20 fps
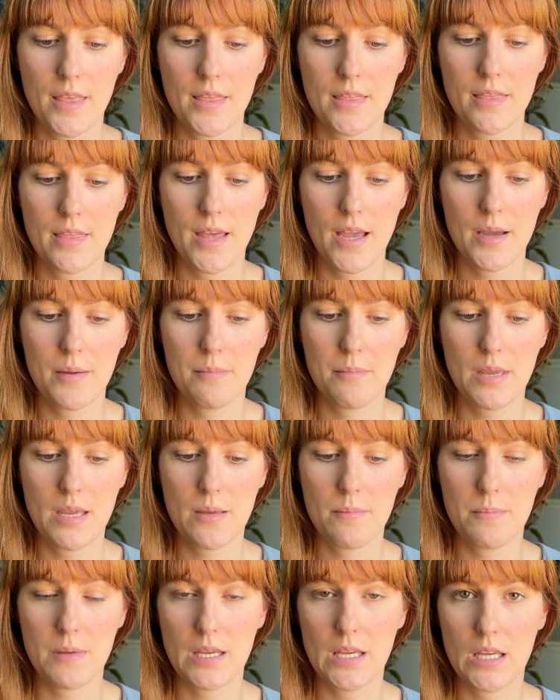that may
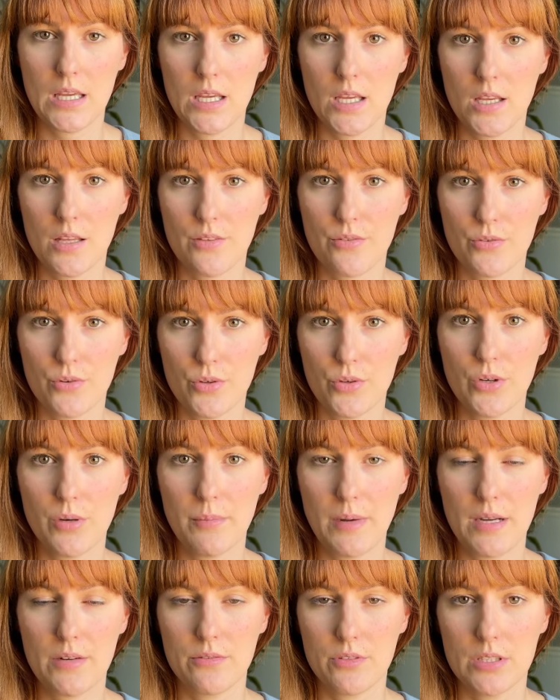be through a
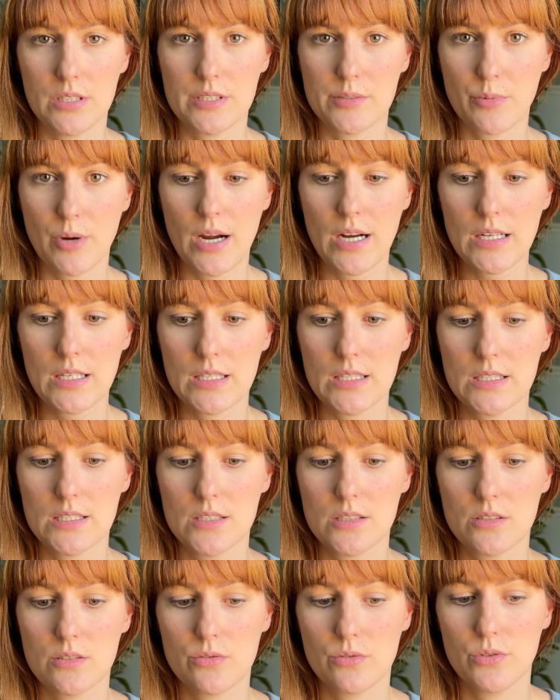mindfulness
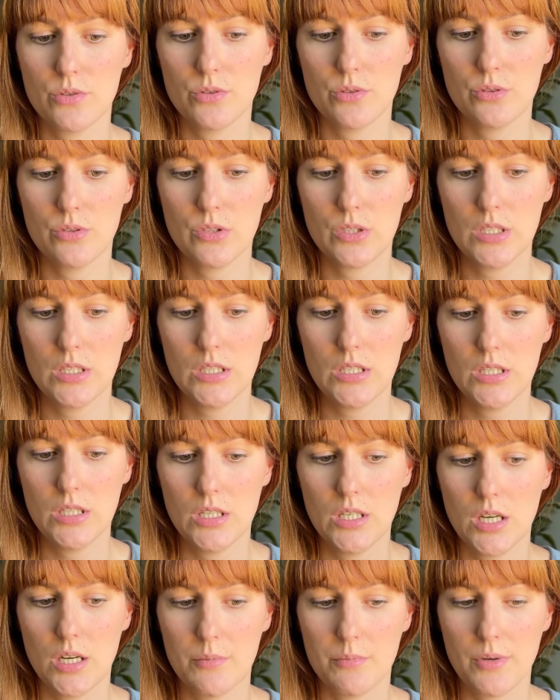practice, through
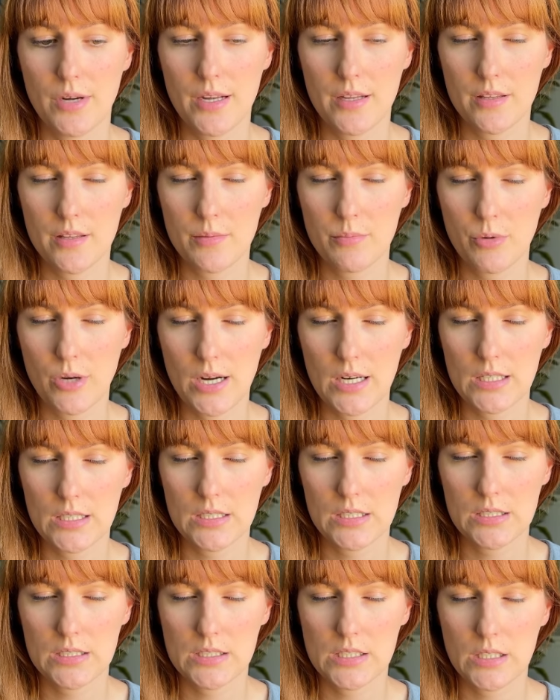a breath
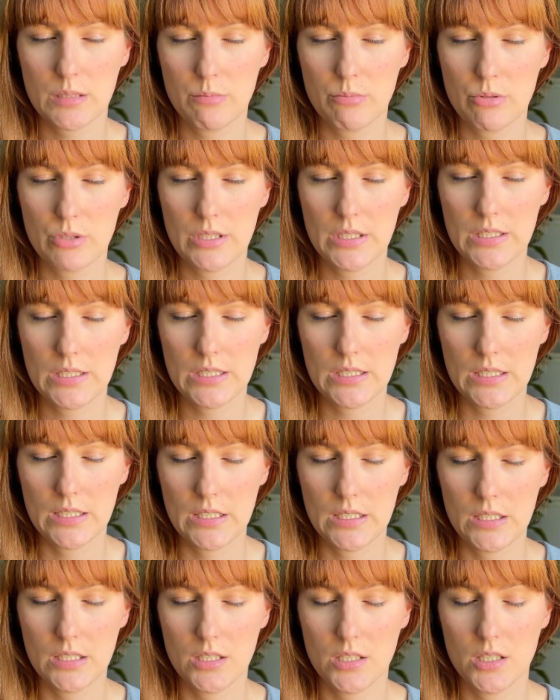practice like
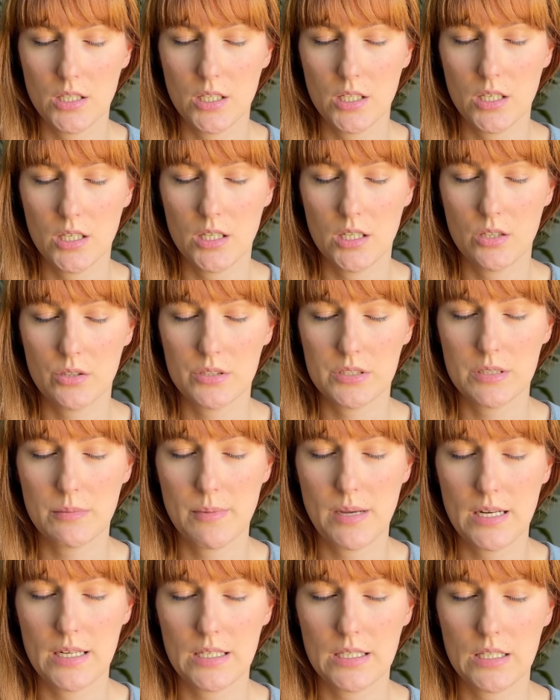breathing uh, or
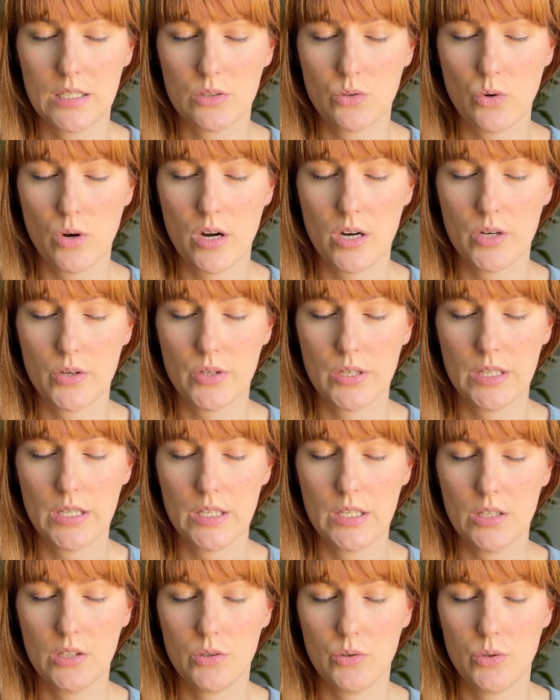somatic
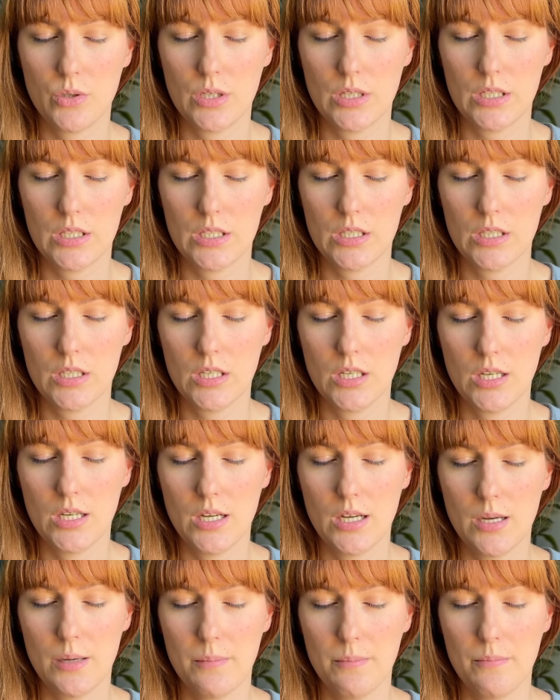inquiry or
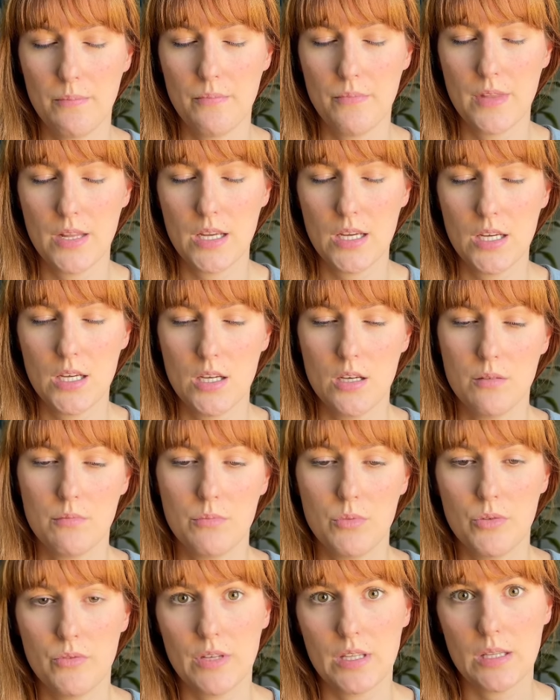um,
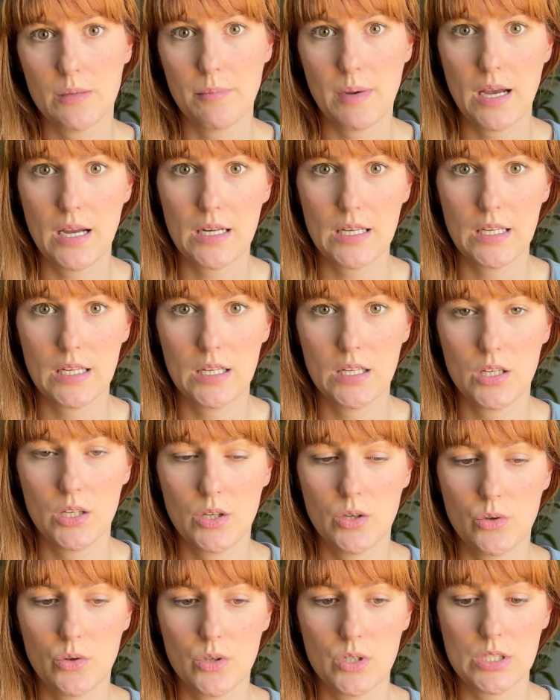moving the body
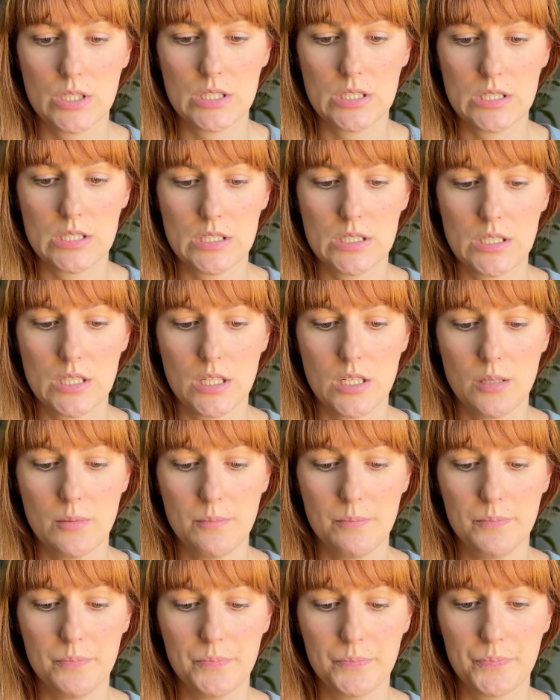or just
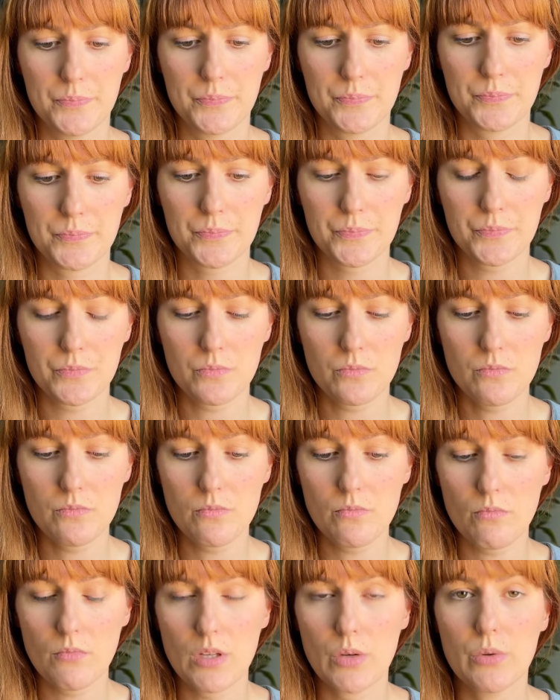um,
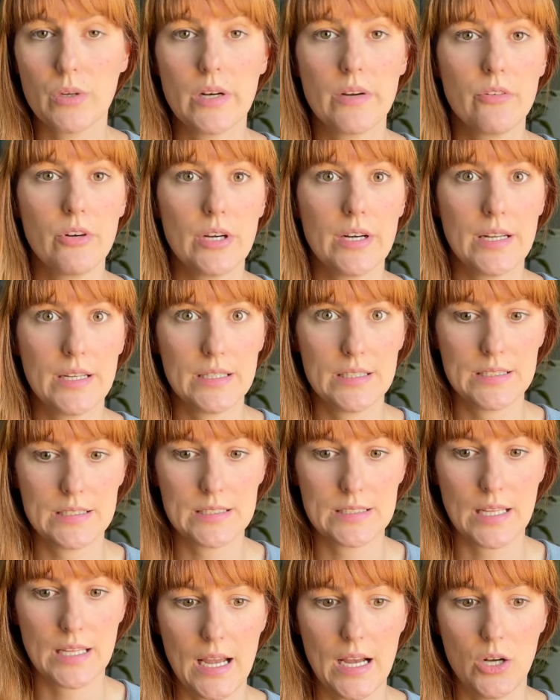whatever it
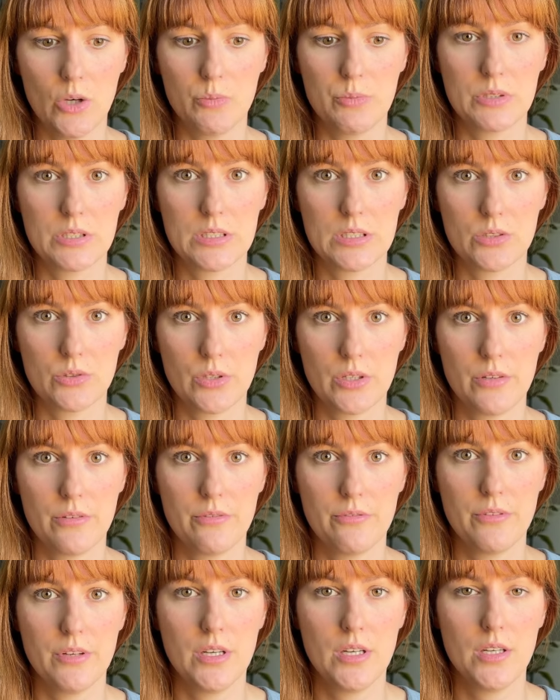is helps sort of
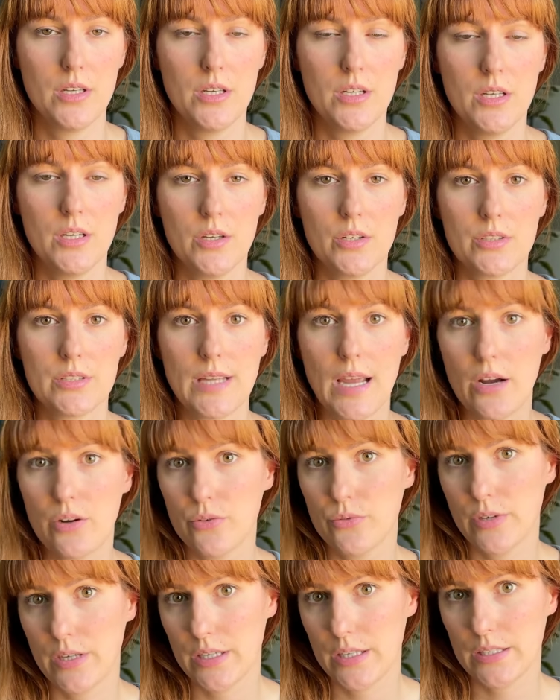down
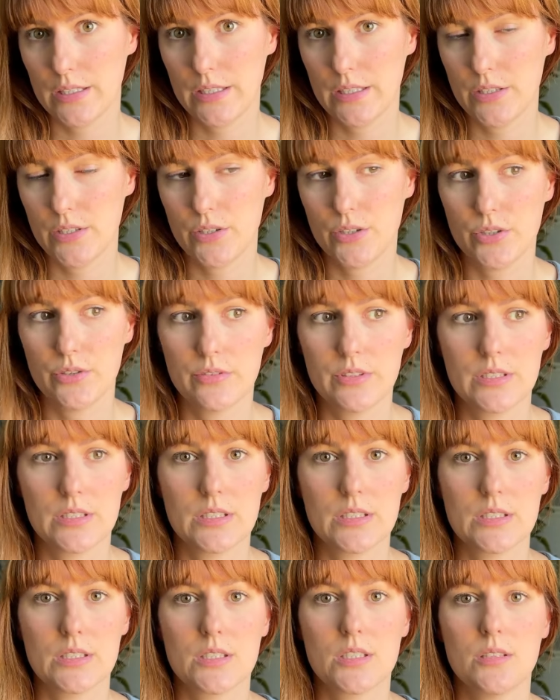regulate the nervous
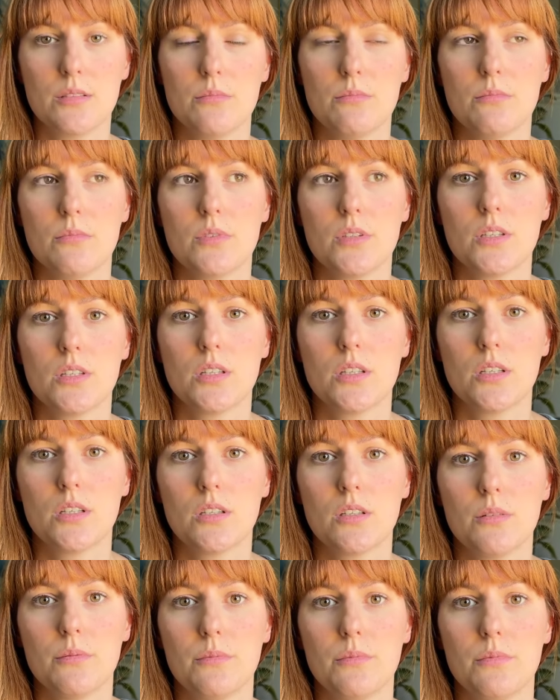system,
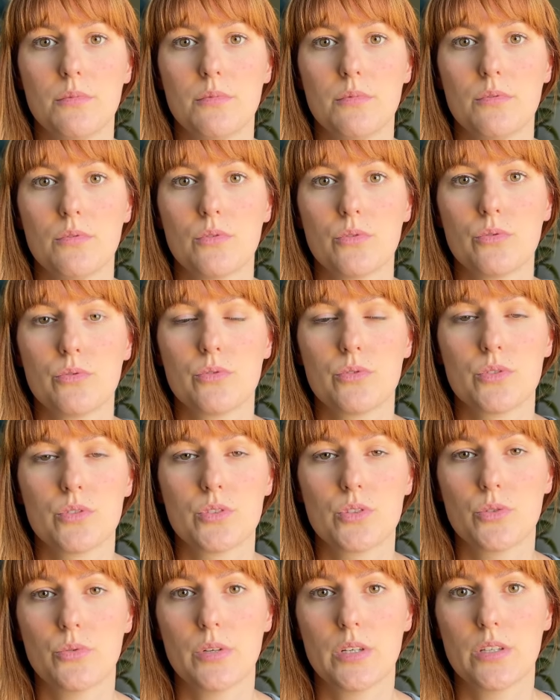um,
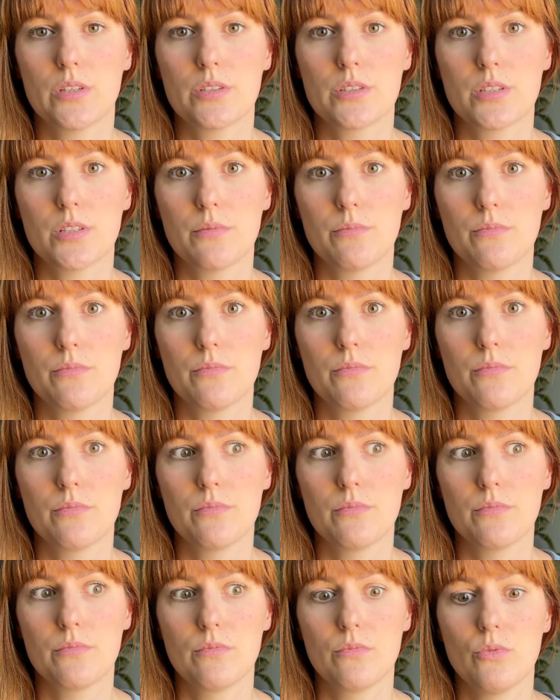surrender some
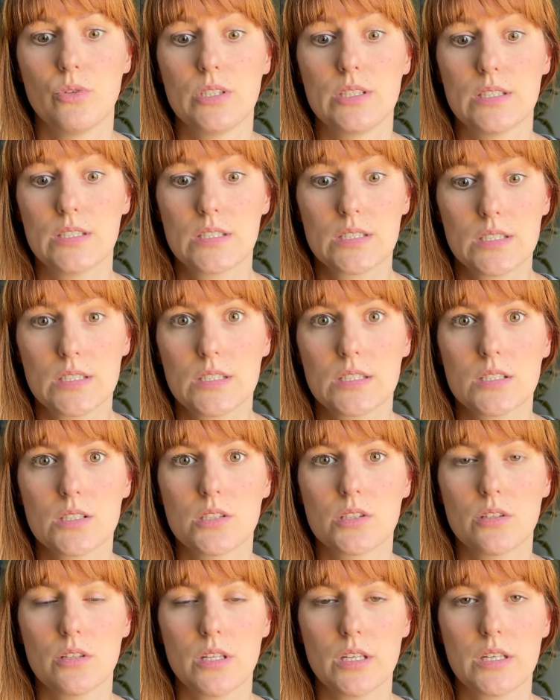resistance
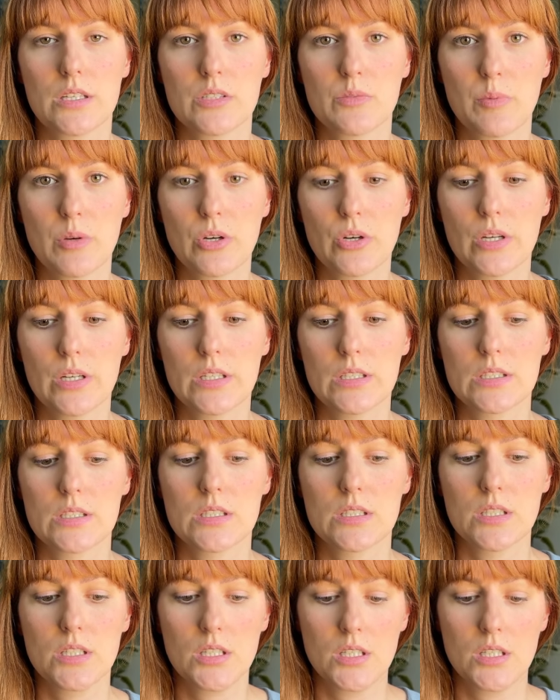to the experience